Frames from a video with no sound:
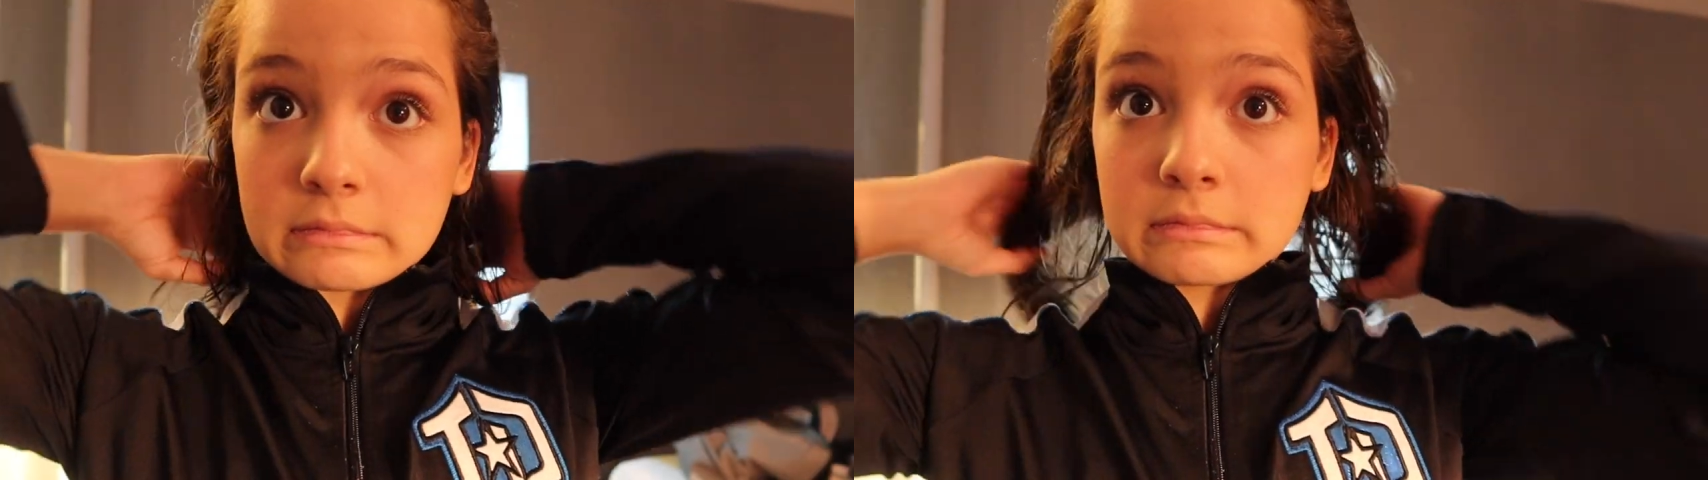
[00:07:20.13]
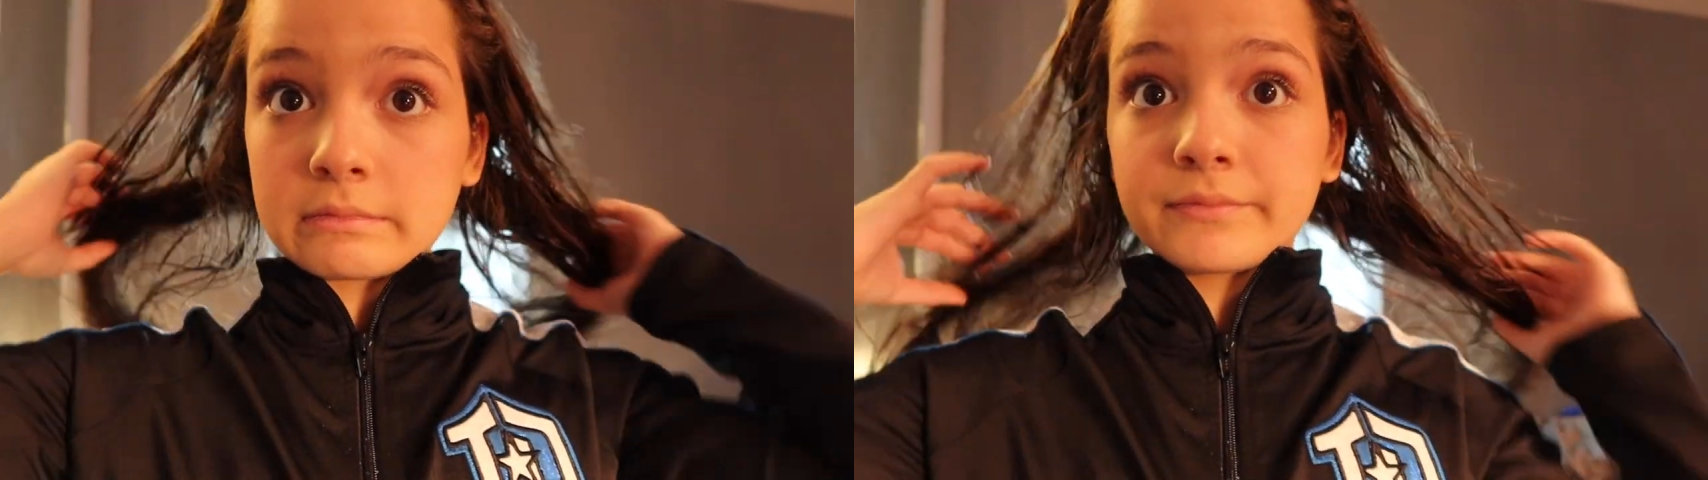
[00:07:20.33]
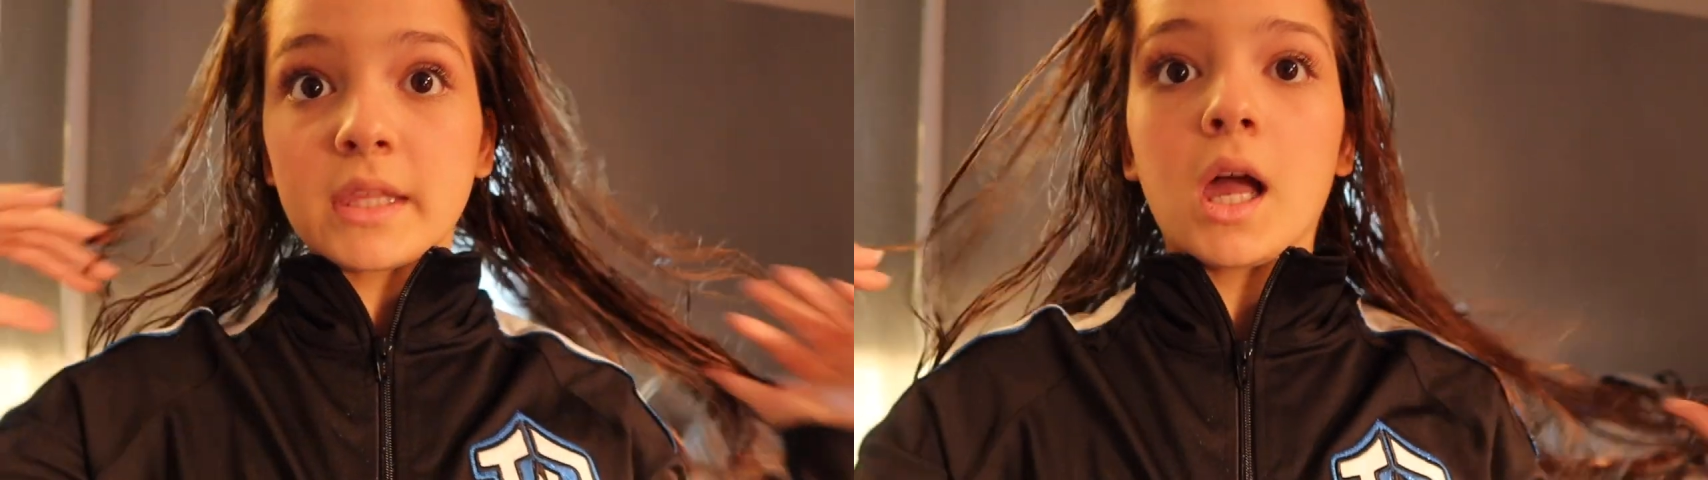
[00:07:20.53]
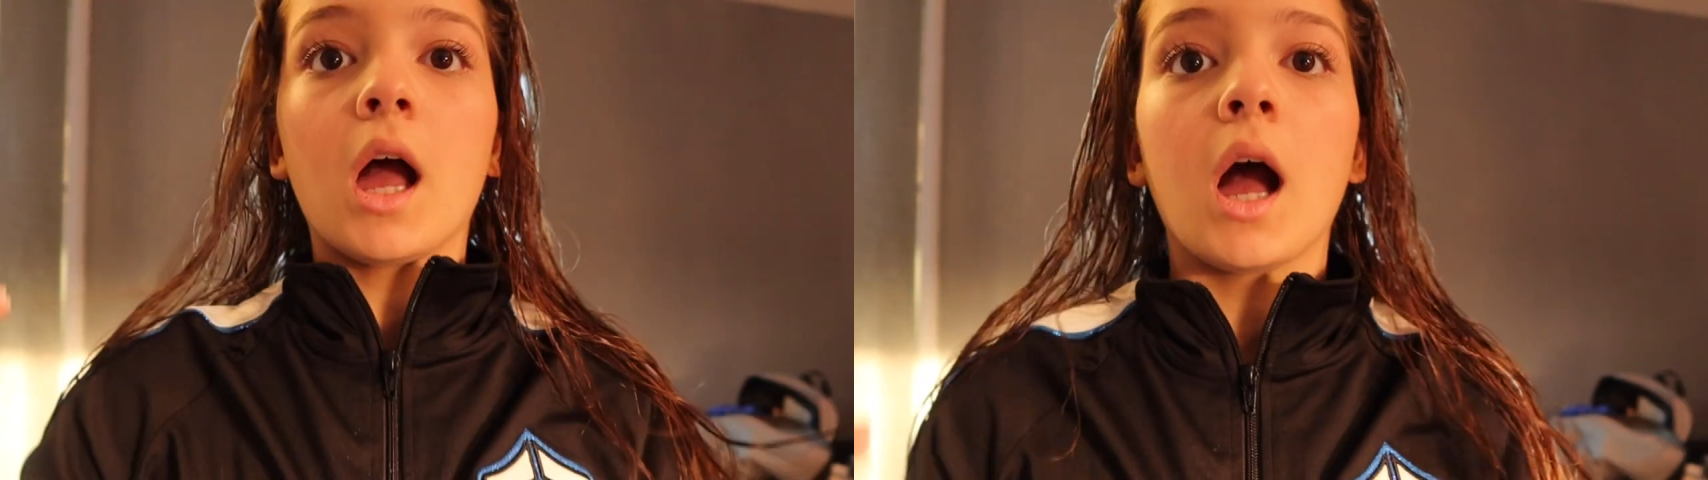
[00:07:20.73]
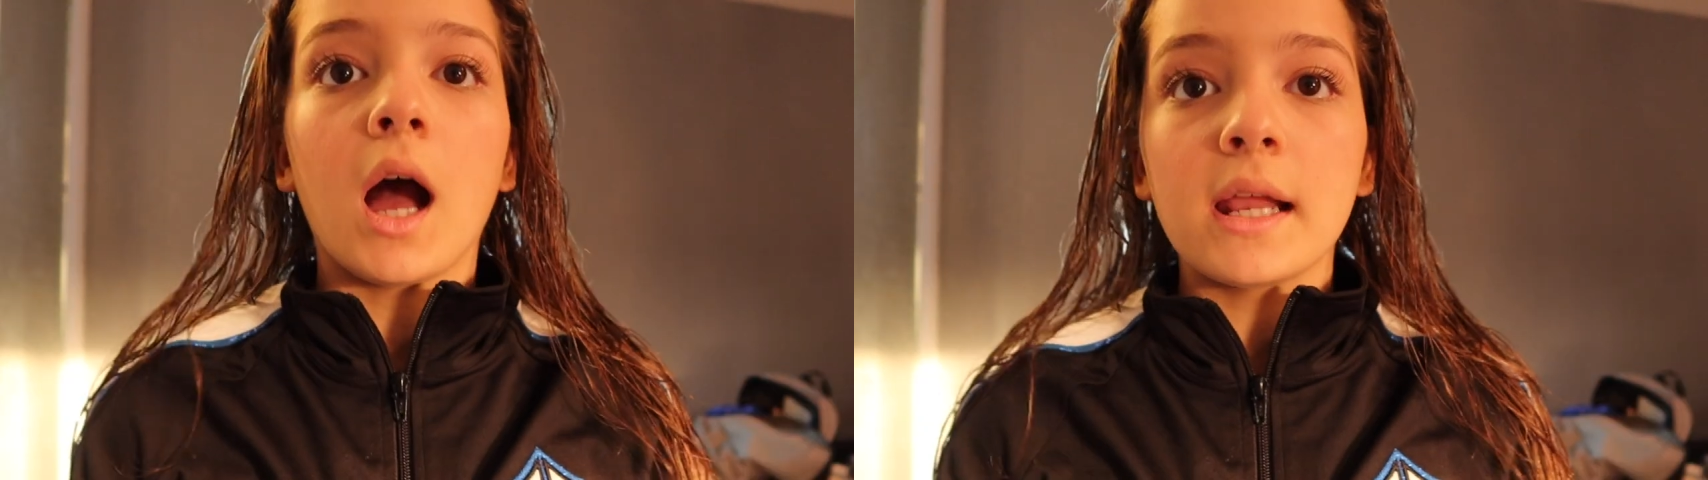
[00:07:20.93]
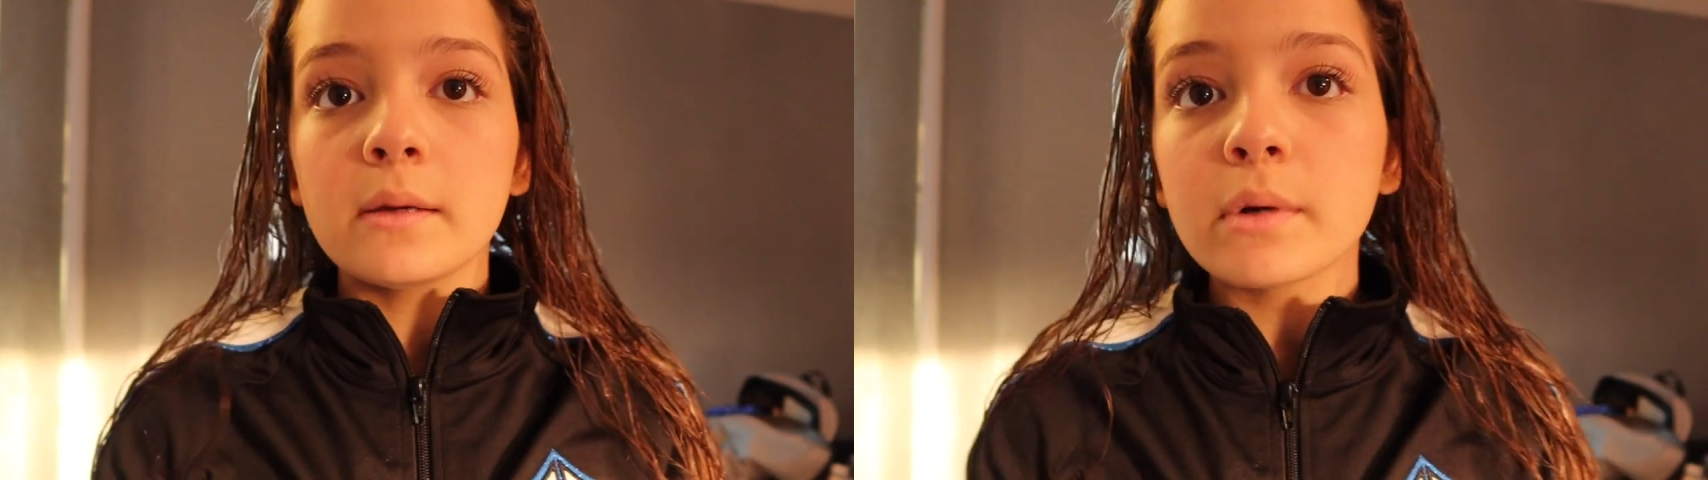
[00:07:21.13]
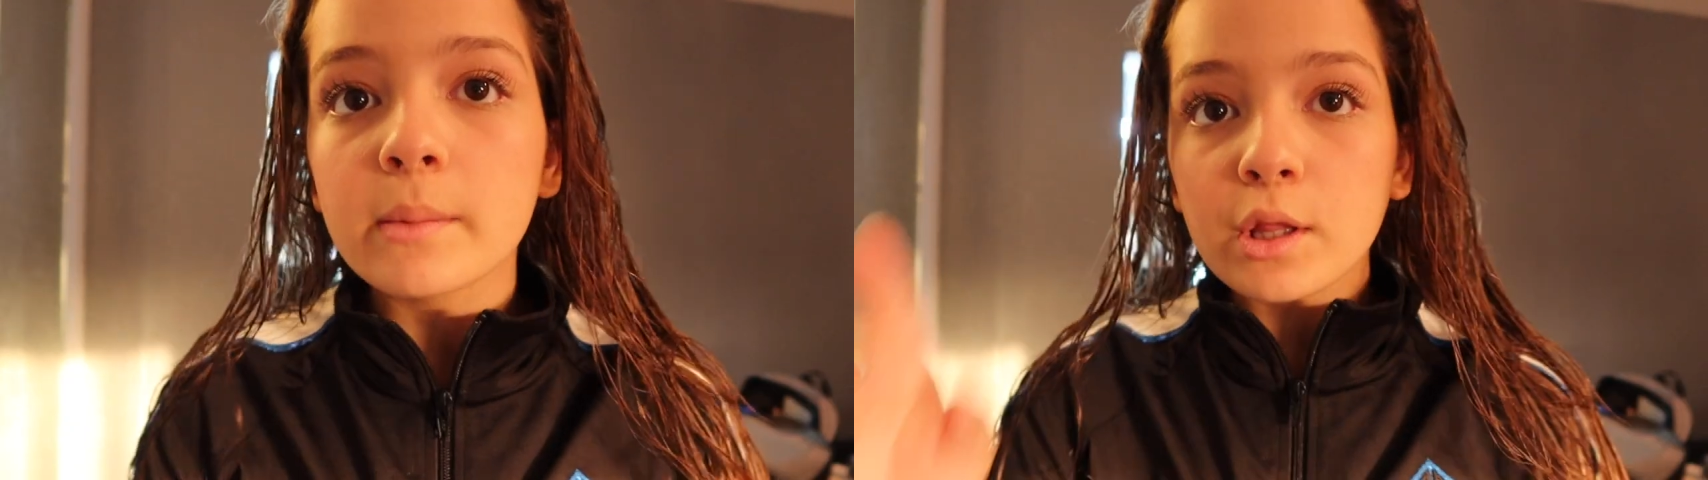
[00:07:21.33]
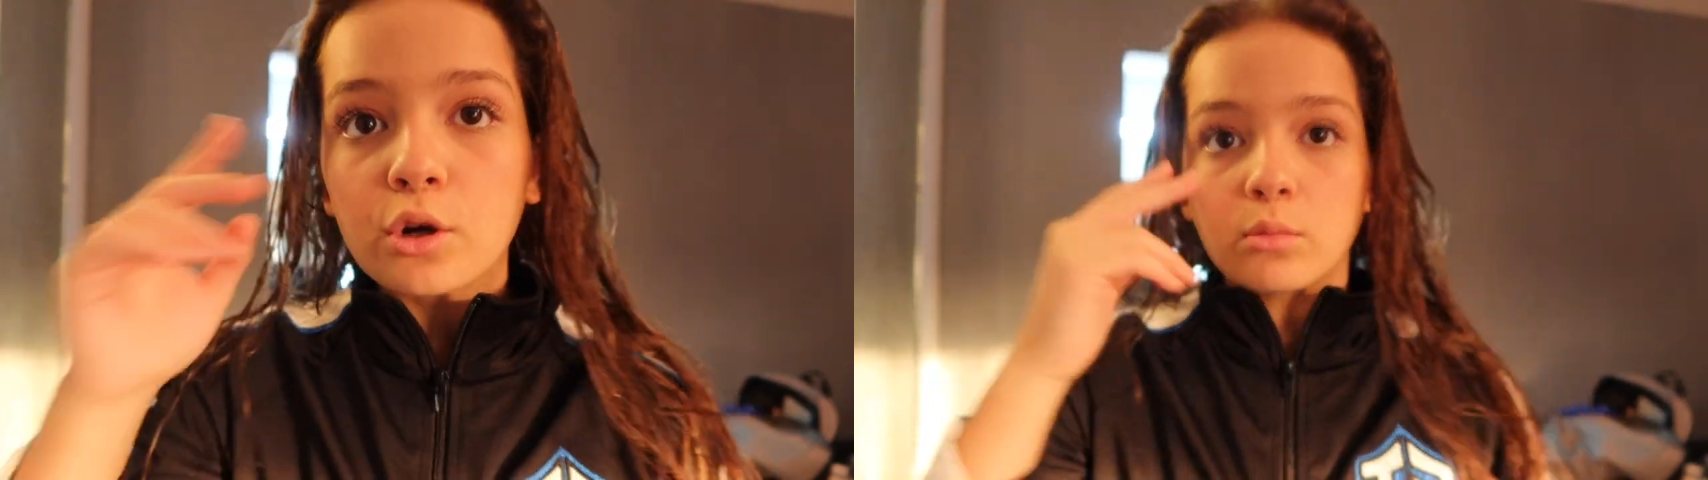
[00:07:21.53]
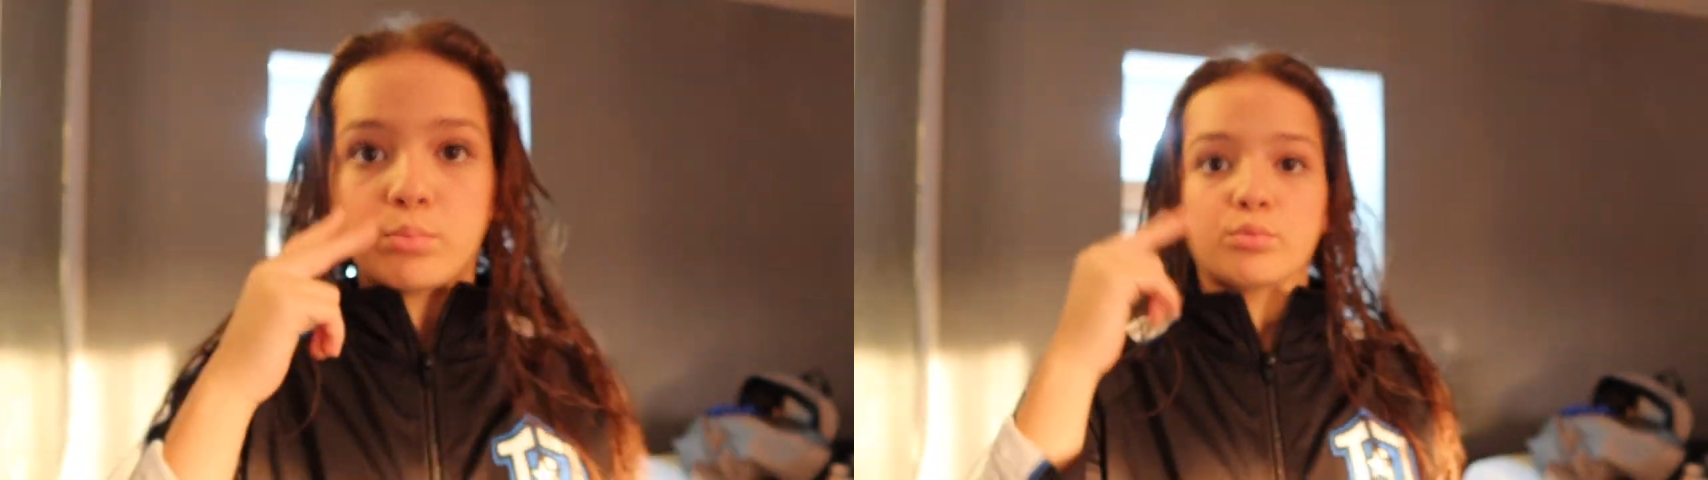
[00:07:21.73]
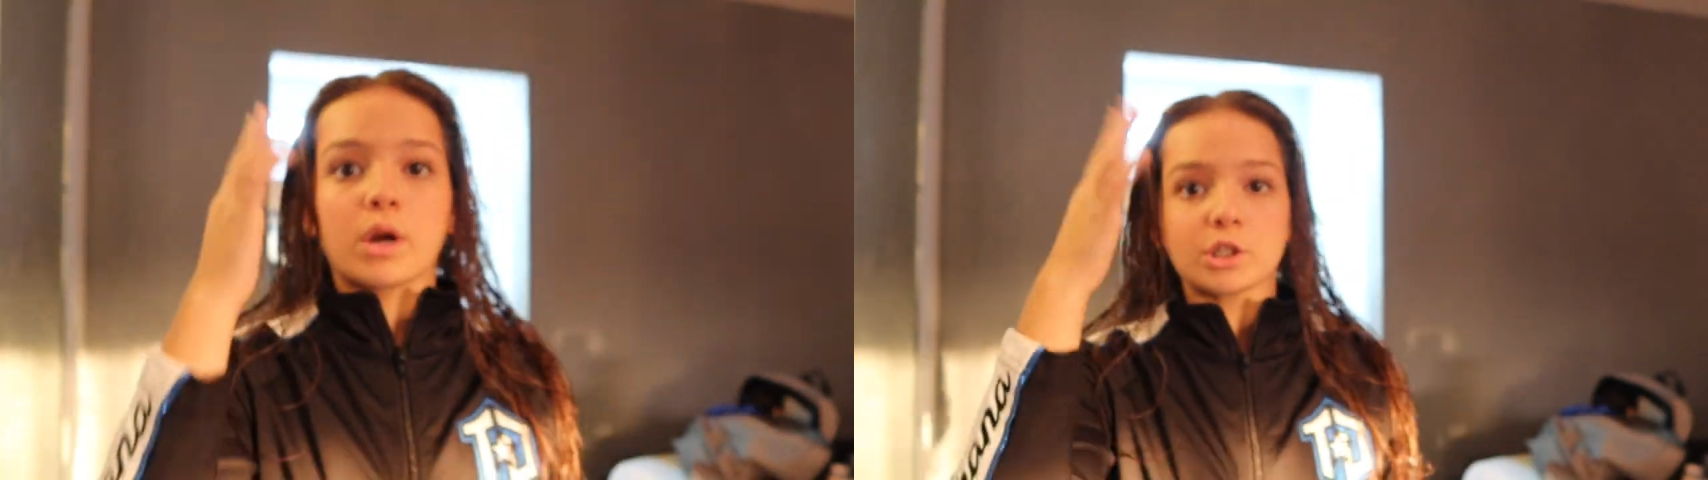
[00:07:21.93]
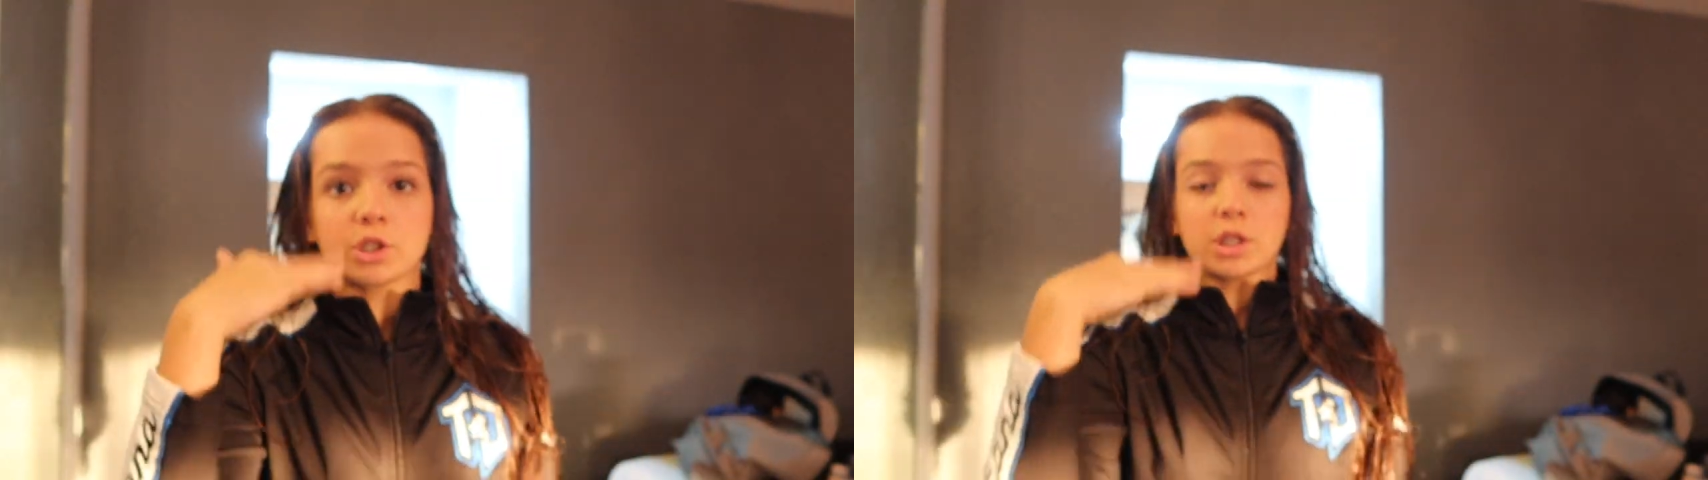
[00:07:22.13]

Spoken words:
I didn't bring my little brush